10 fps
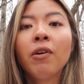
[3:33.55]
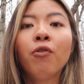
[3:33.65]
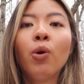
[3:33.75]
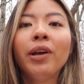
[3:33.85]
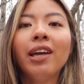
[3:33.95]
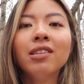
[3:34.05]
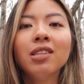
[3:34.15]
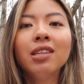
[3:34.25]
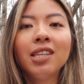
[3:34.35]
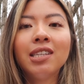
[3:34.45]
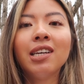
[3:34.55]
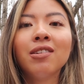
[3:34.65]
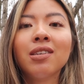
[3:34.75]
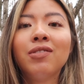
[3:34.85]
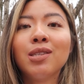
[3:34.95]
before we get into the
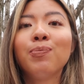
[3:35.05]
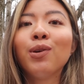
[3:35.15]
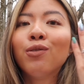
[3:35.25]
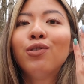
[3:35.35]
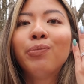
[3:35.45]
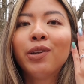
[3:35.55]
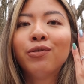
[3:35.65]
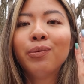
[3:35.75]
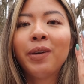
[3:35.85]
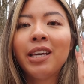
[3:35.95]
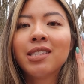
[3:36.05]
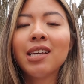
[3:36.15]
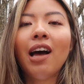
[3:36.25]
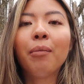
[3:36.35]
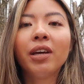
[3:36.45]
details of this beautiful piece,
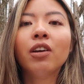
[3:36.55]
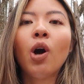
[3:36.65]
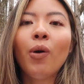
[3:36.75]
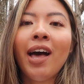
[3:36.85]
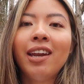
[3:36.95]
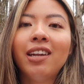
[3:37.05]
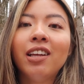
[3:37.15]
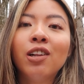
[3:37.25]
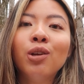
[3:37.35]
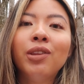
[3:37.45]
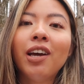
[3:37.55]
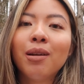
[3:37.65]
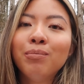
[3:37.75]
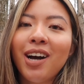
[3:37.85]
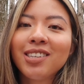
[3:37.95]
I'm gonna go ahead and include the
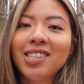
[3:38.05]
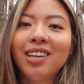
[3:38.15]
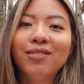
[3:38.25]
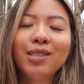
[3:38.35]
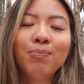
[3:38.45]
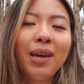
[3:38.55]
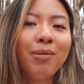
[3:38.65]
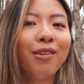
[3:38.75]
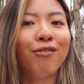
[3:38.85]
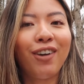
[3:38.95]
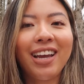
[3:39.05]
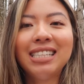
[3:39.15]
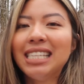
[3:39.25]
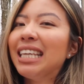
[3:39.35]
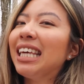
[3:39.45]
unboxing of this baby right
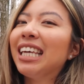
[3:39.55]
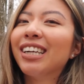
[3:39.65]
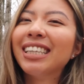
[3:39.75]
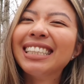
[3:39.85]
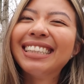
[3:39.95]
here.